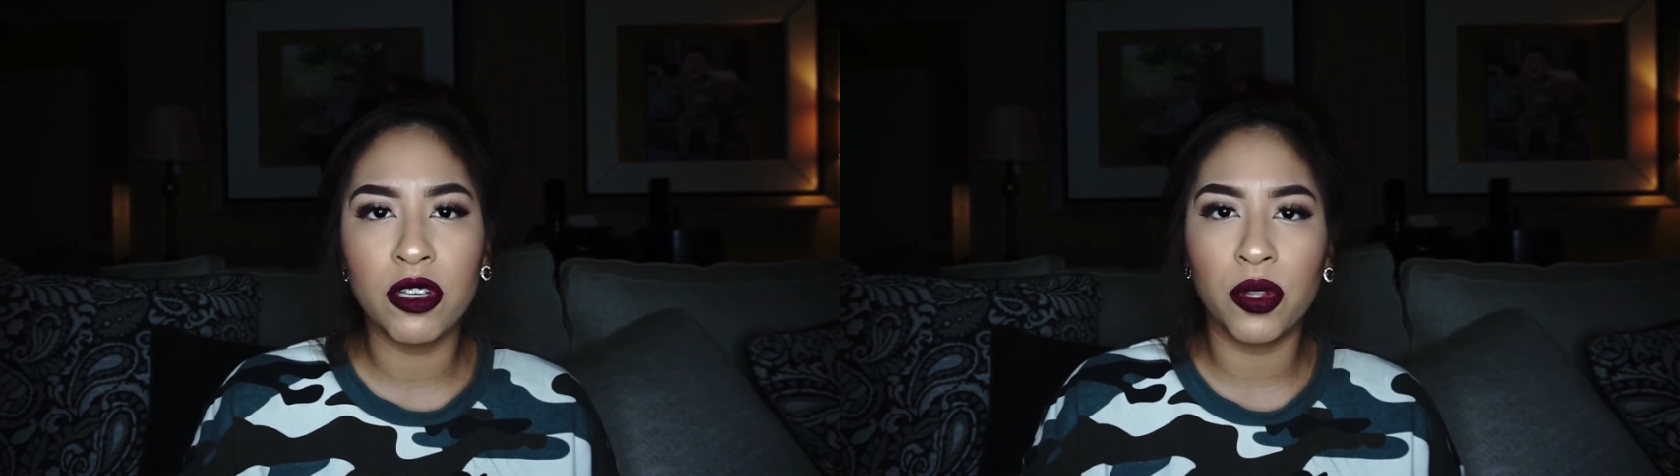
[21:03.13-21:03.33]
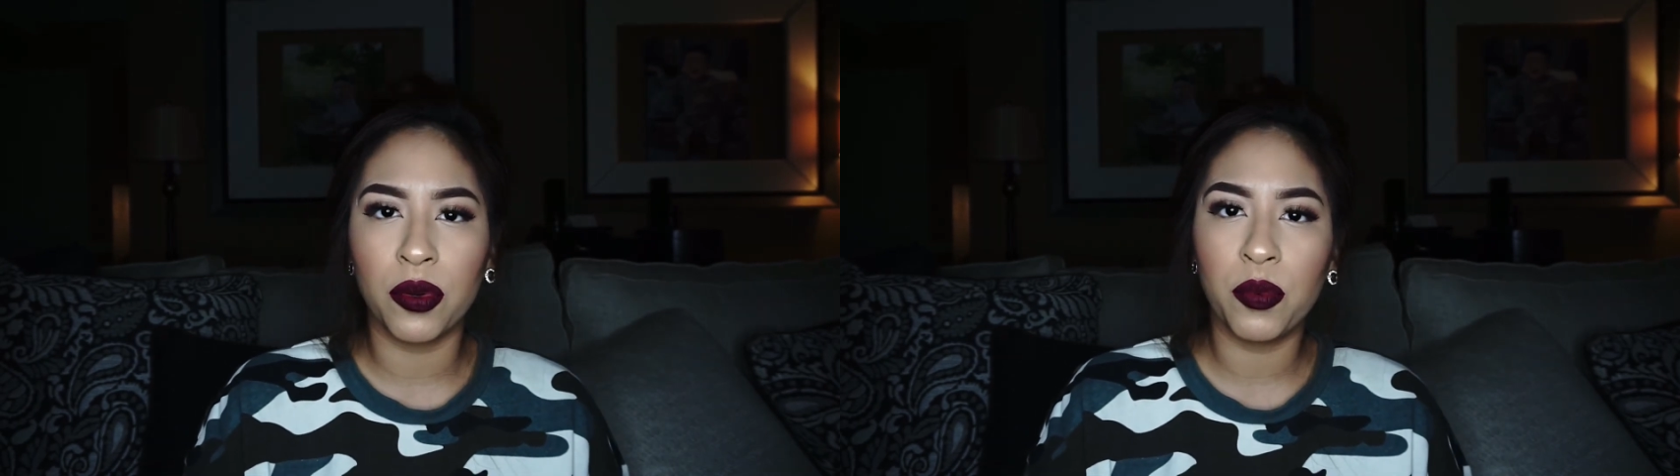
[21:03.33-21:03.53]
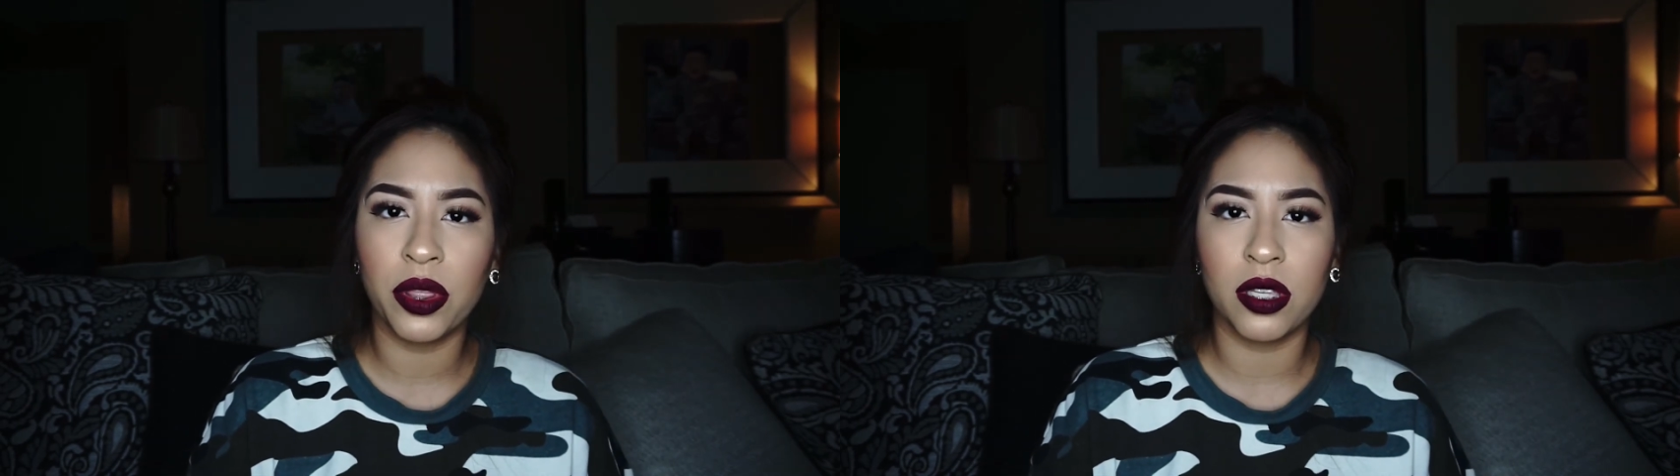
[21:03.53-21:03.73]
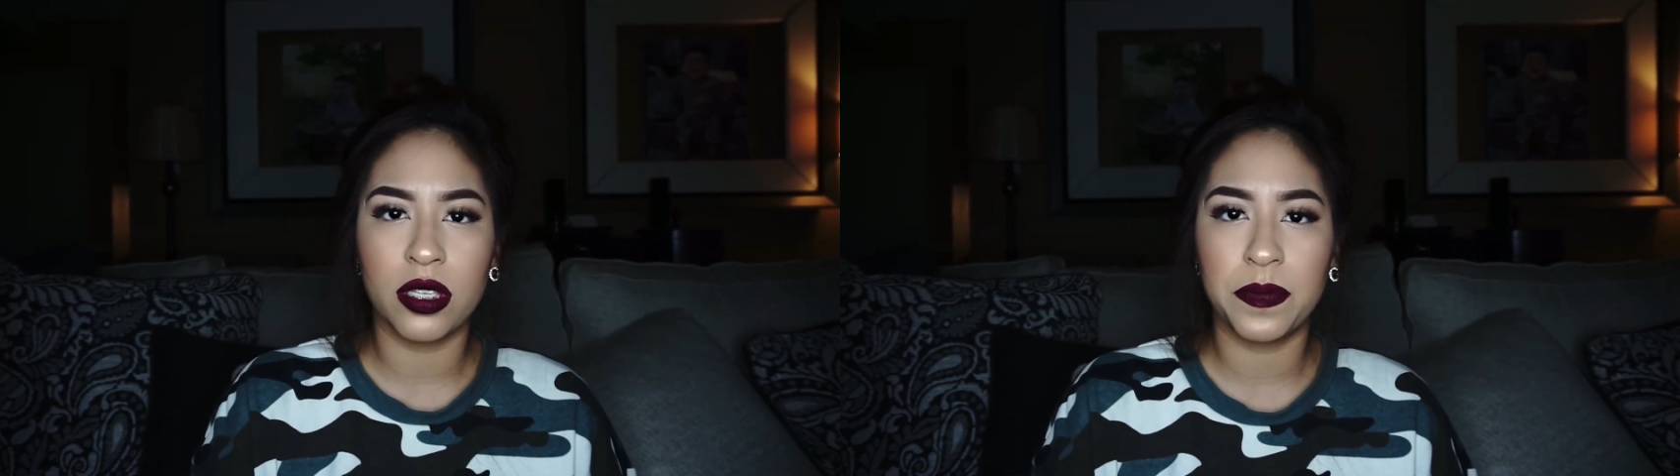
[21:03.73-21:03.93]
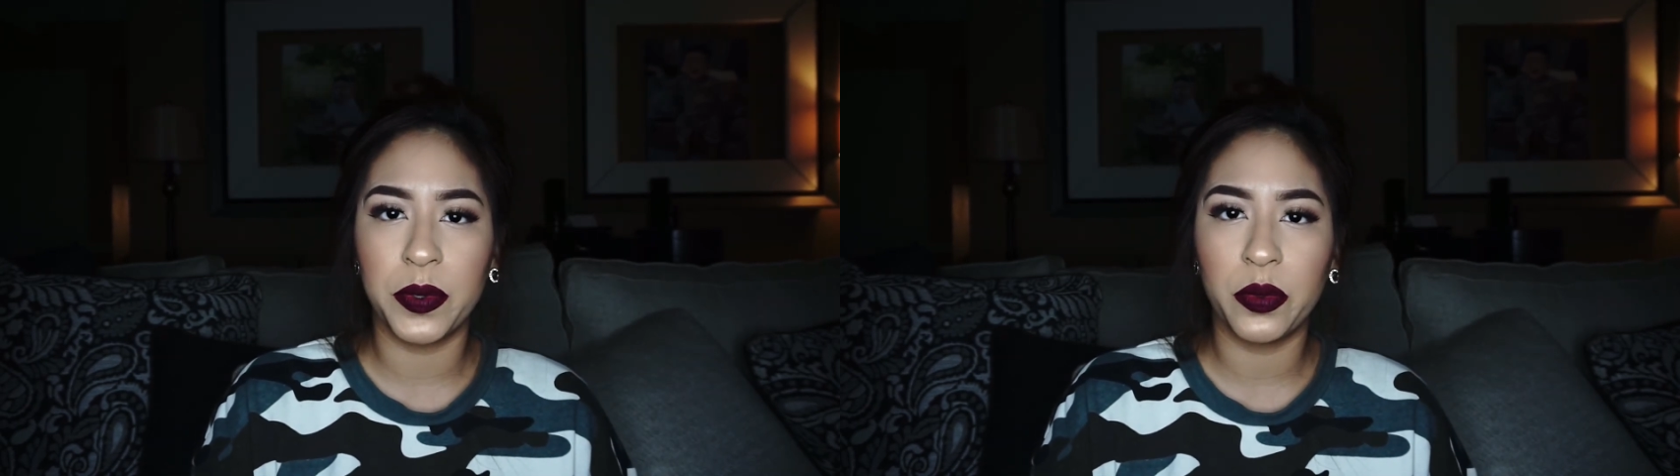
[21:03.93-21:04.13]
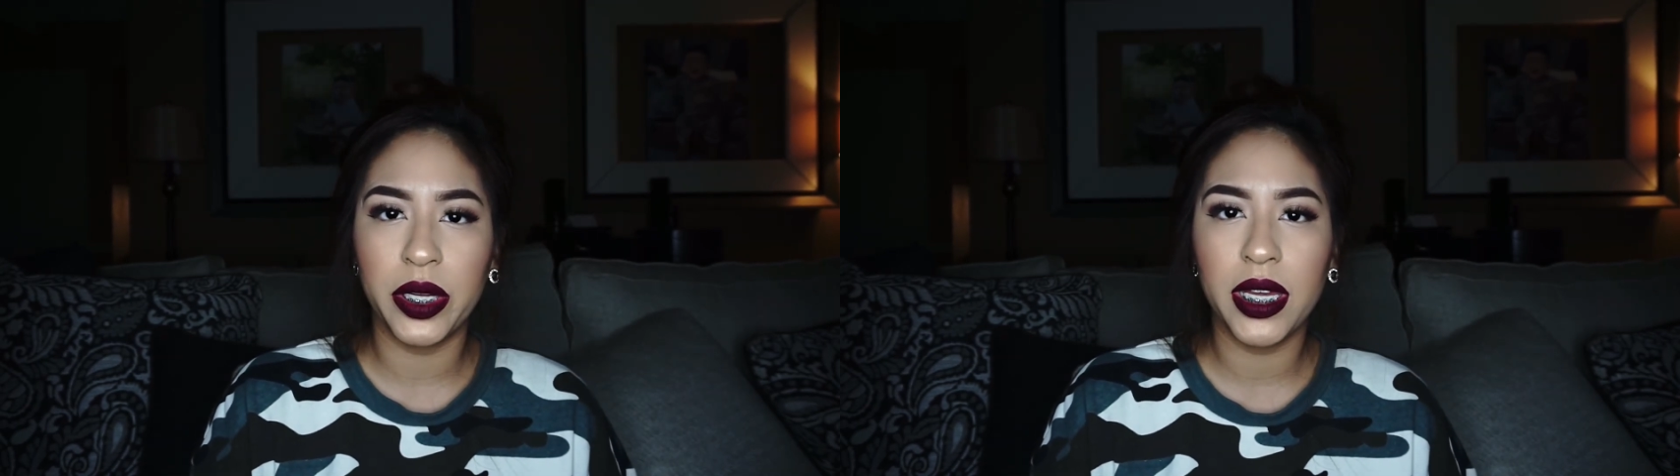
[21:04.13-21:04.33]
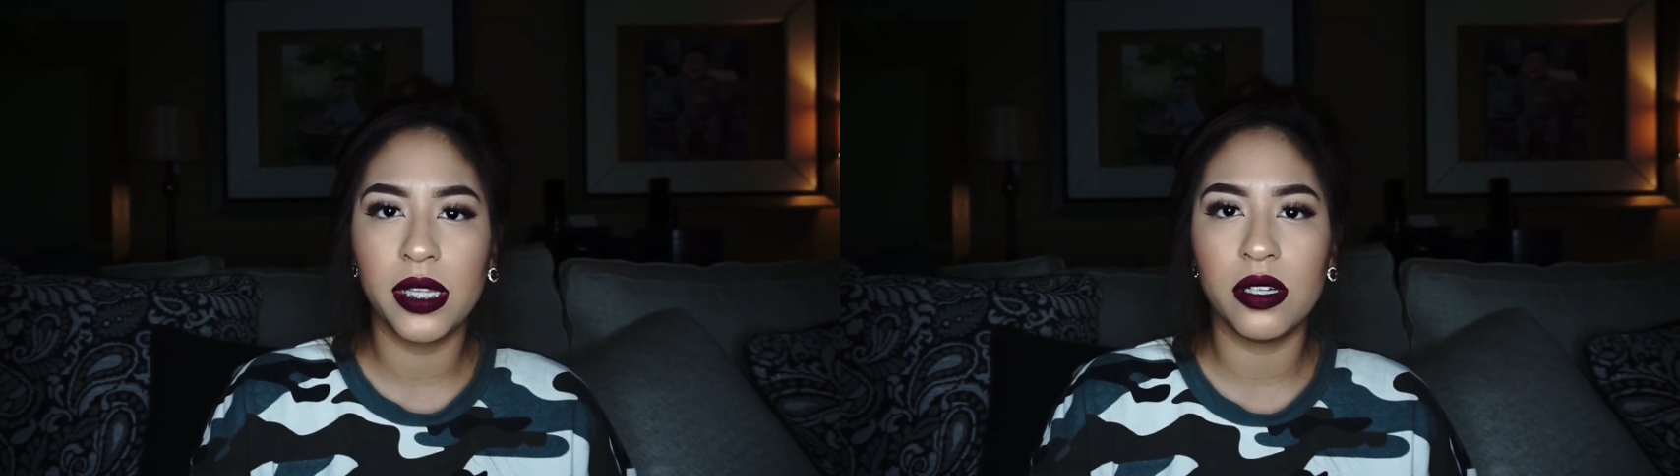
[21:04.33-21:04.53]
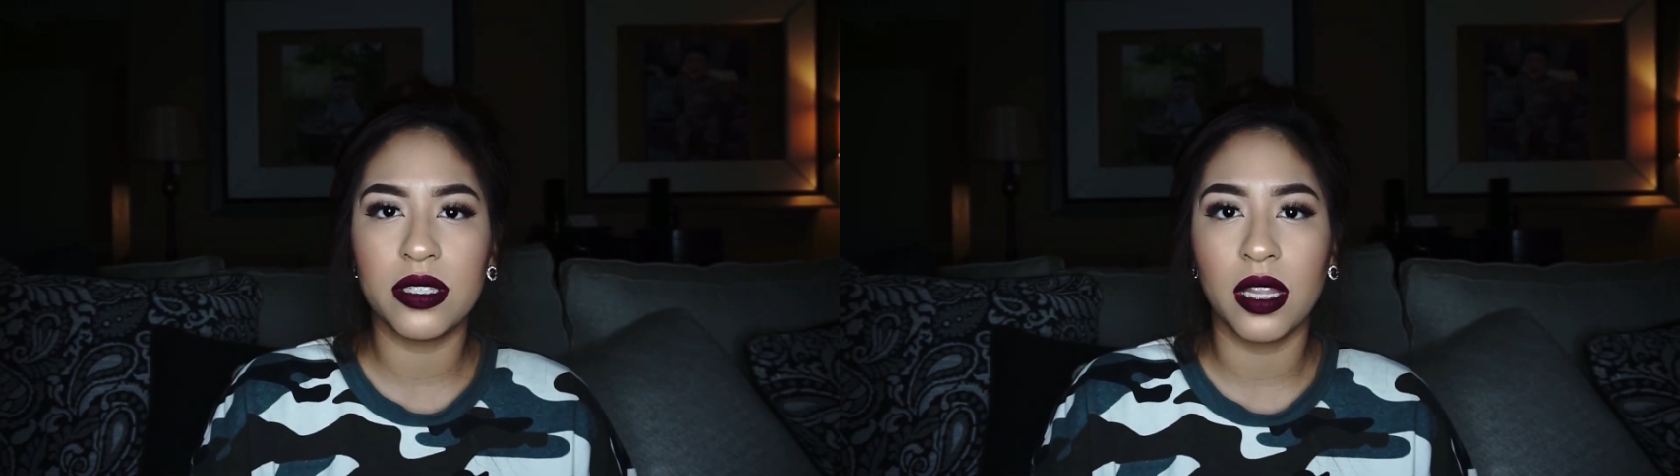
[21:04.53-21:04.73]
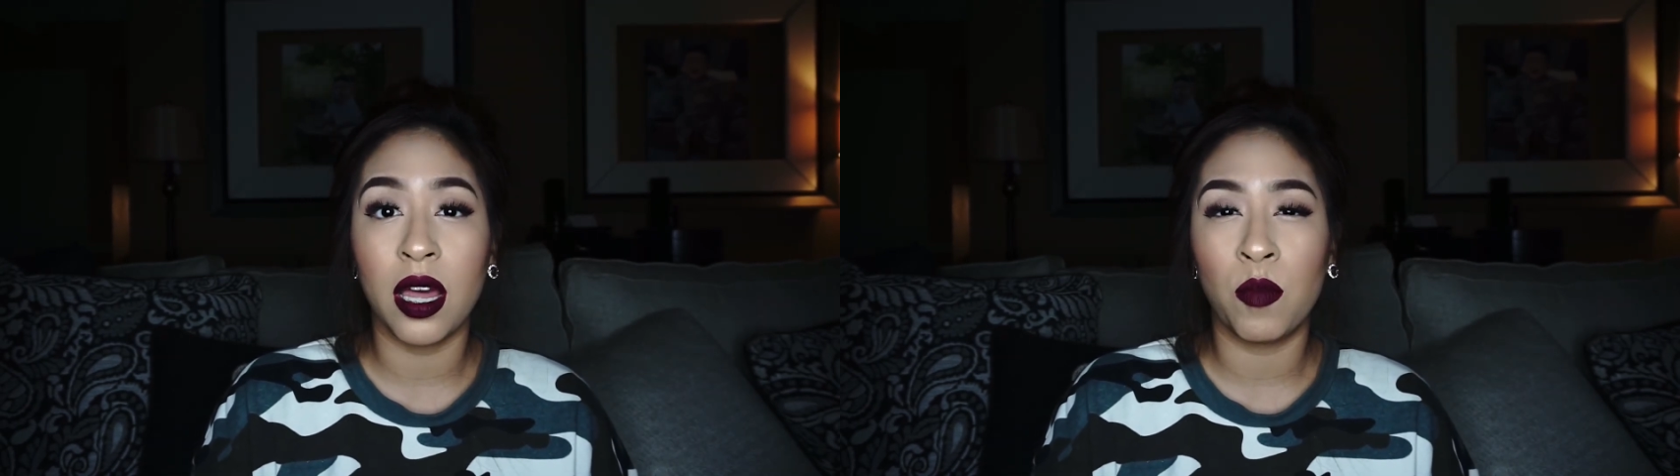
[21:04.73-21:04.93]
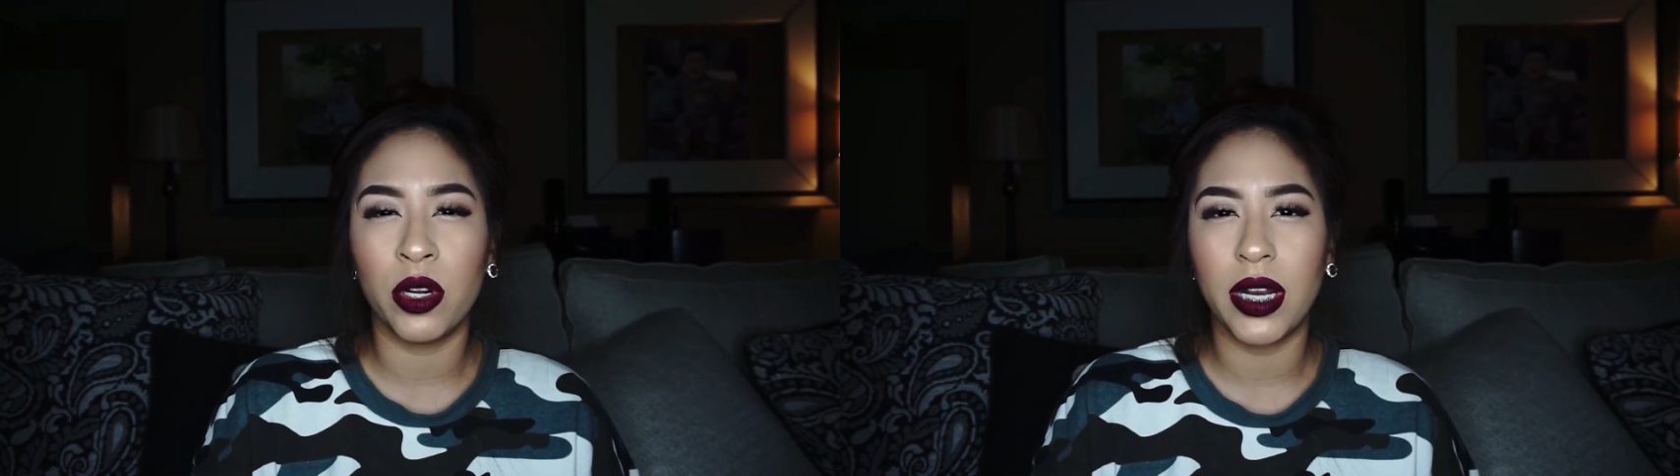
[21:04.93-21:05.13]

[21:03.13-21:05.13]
through with the spoolie, it looks a lot more